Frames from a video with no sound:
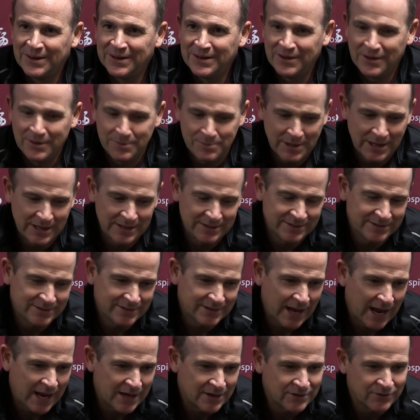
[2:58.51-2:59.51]
And anybody's
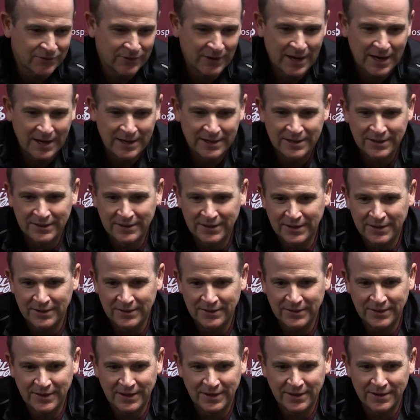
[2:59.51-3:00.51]
satisfied,
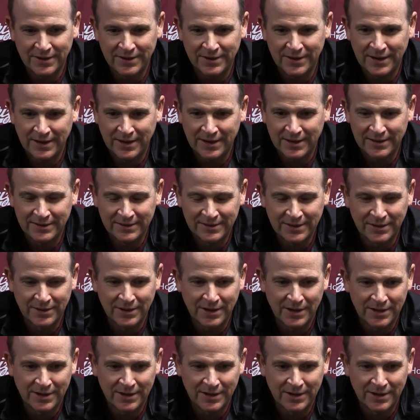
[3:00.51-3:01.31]
they're